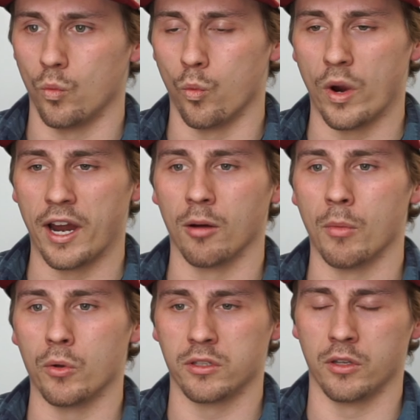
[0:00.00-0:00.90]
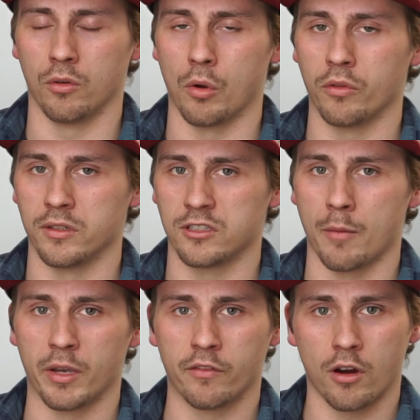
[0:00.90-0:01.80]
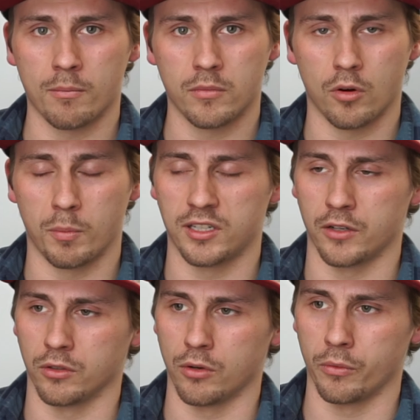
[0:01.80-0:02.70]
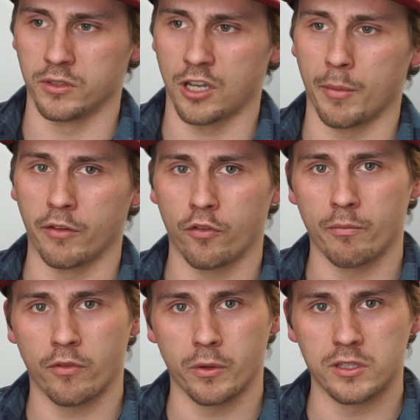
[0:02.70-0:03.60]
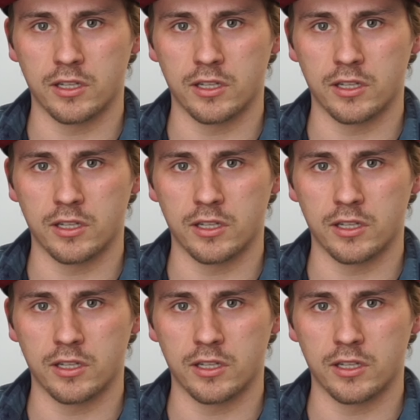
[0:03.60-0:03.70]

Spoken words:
where most of the growth is coming from, or potential growth is coming from for these